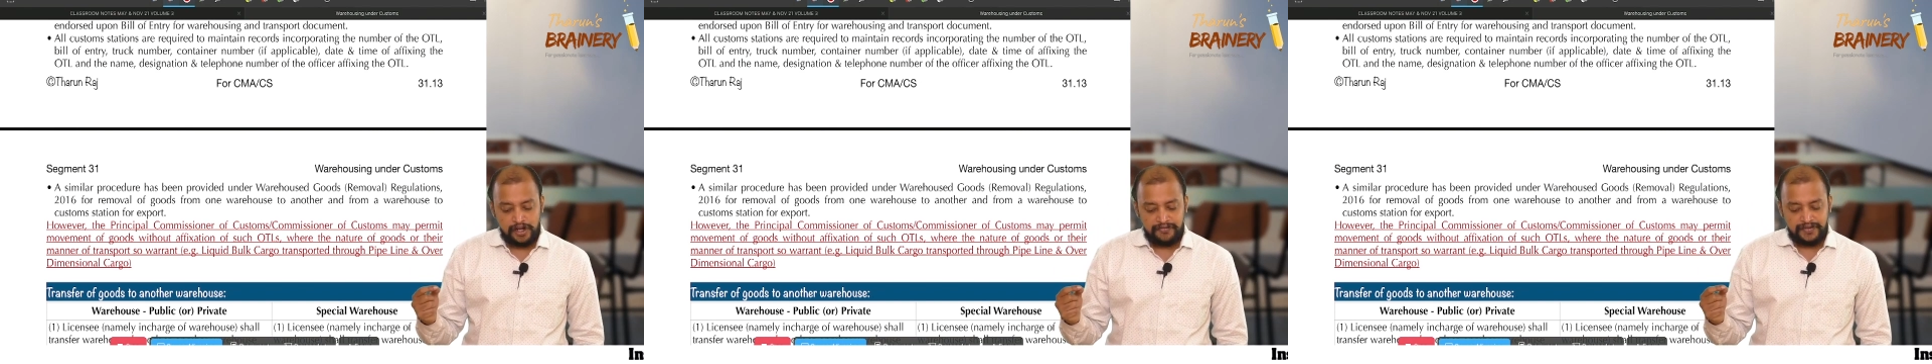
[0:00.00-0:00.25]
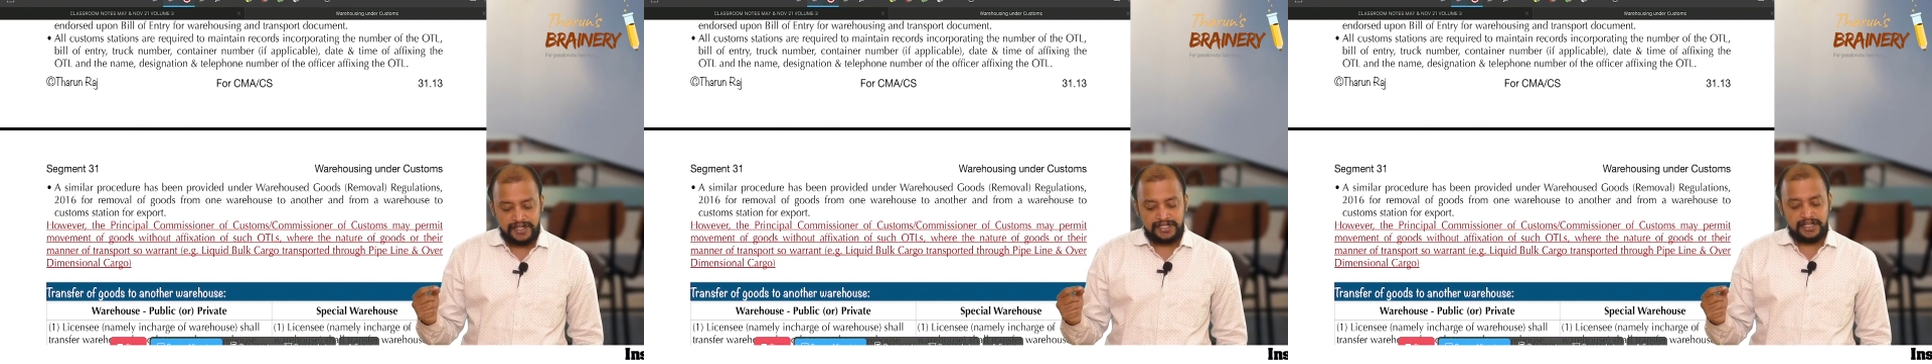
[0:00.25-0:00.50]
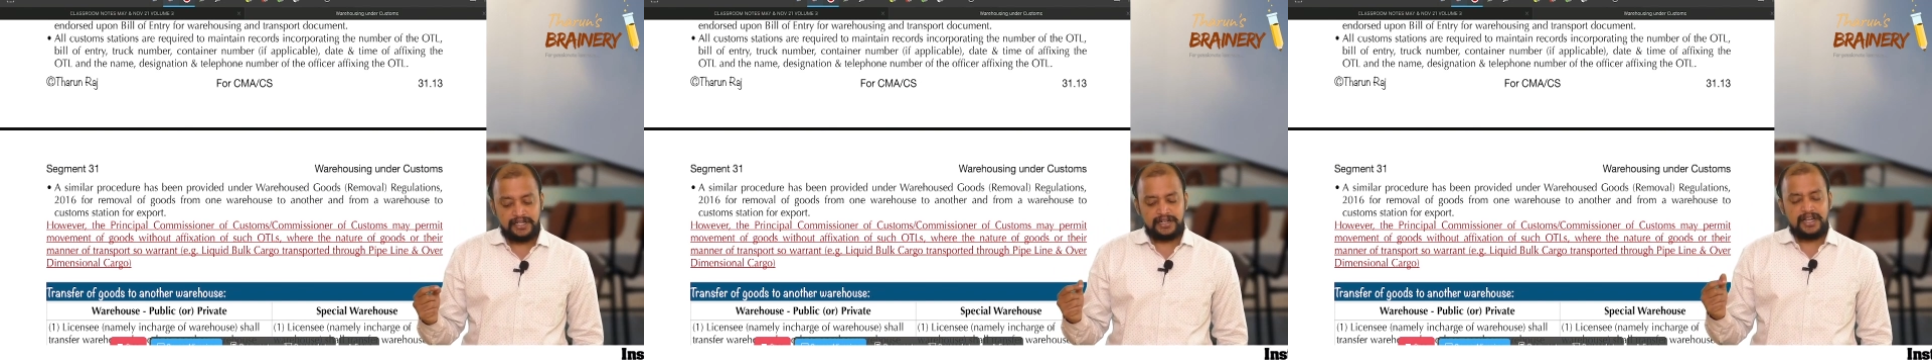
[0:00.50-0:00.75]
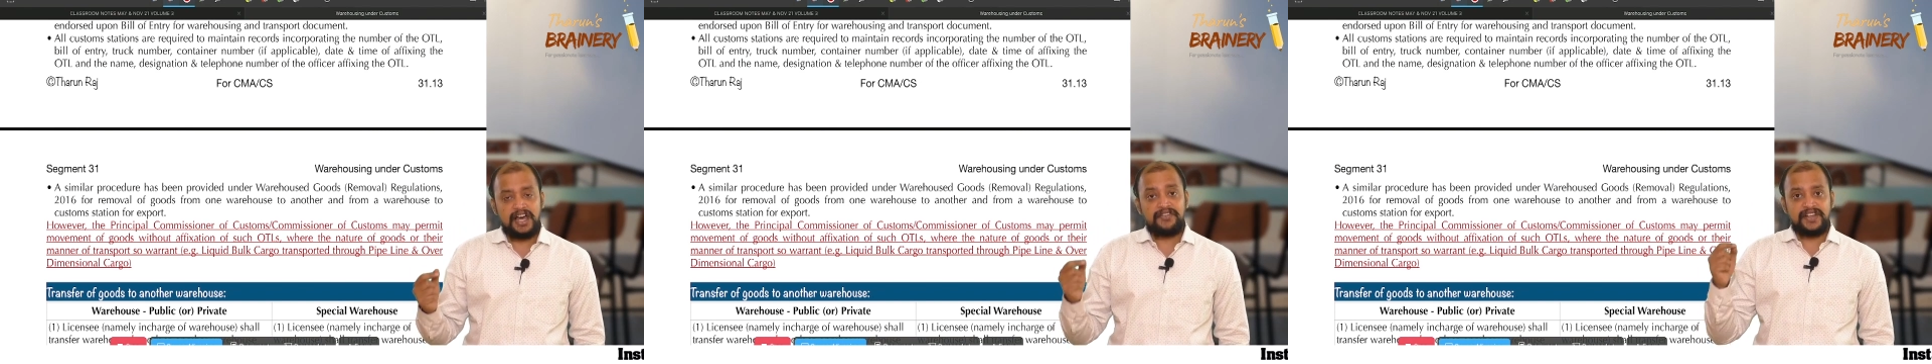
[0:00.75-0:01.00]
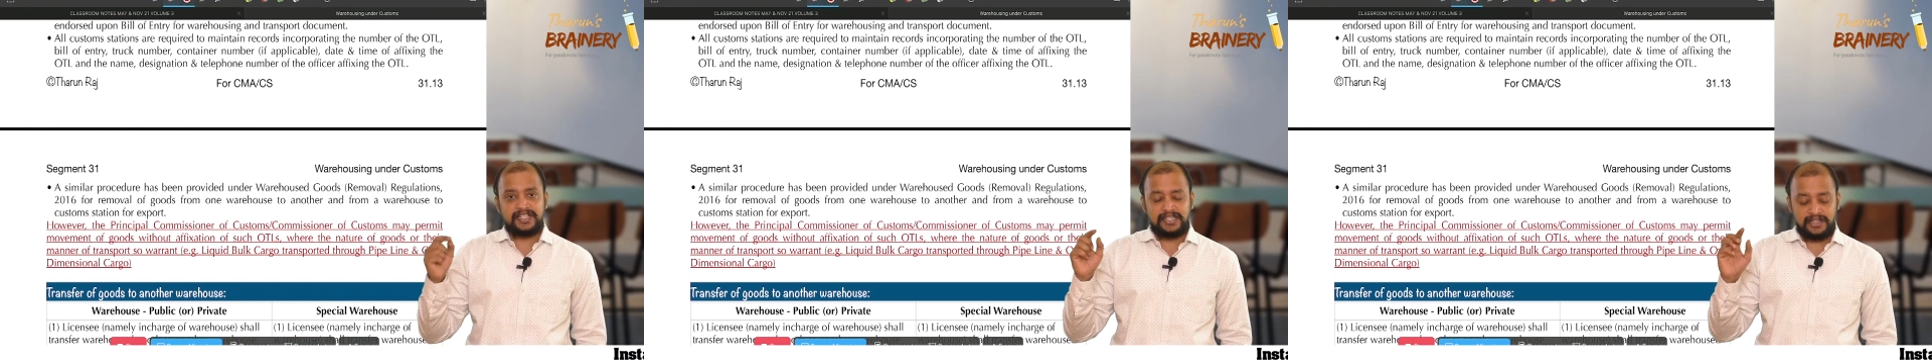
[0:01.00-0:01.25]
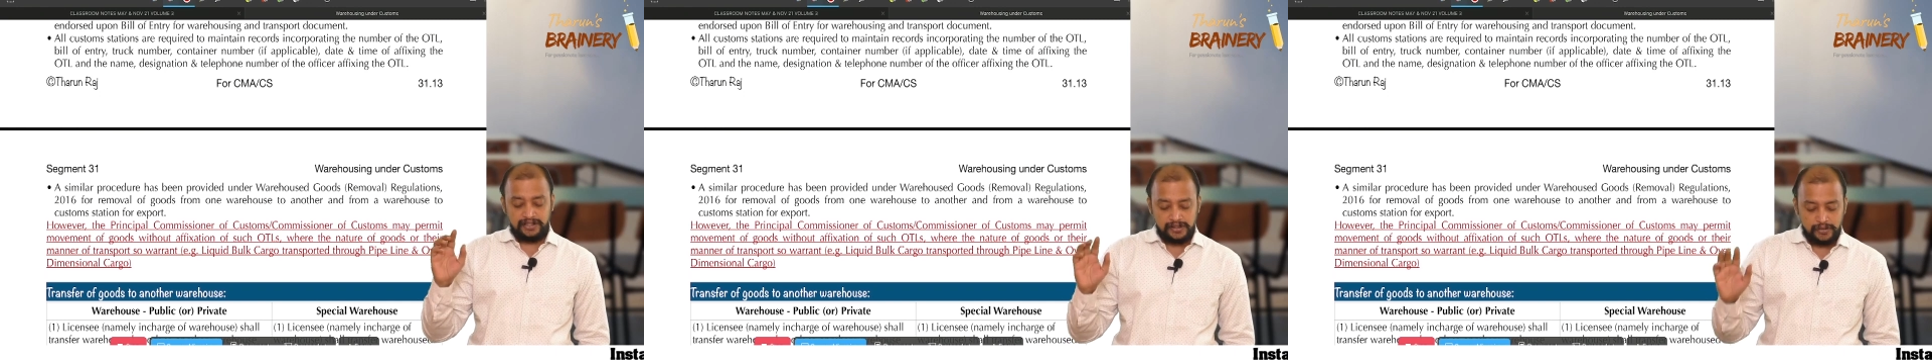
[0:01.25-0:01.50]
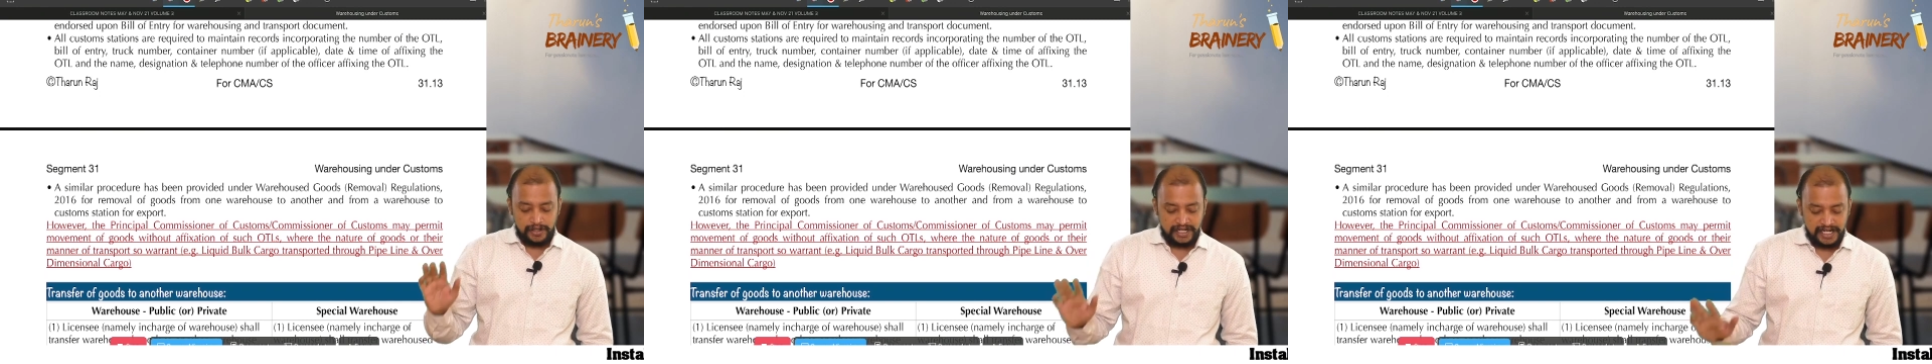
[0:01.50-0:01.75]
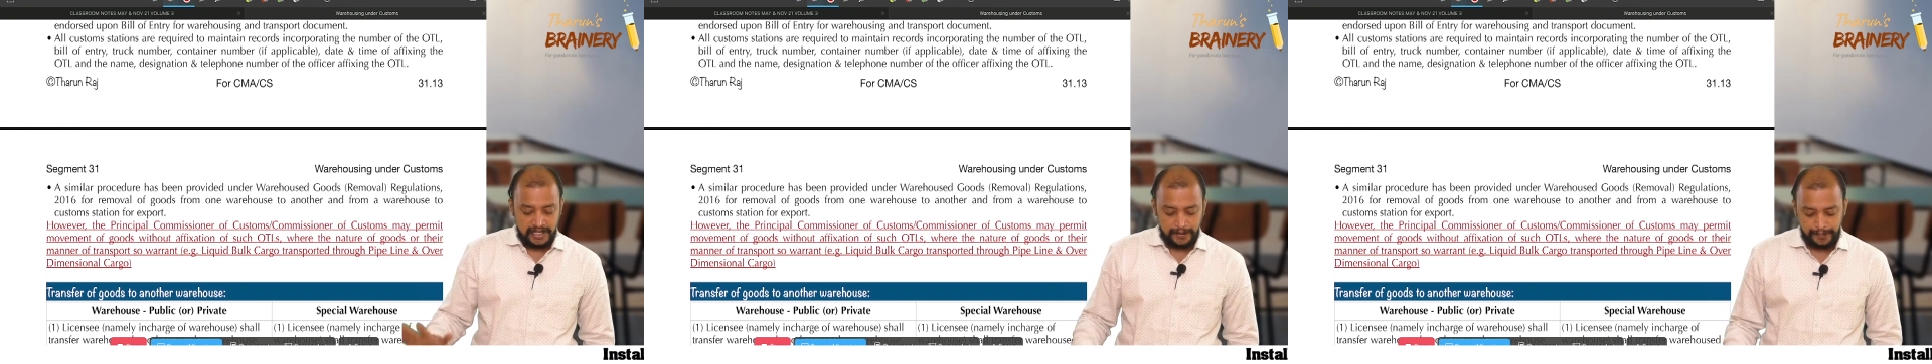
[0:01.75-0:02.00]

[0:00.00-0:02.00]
officer affixing the OTL.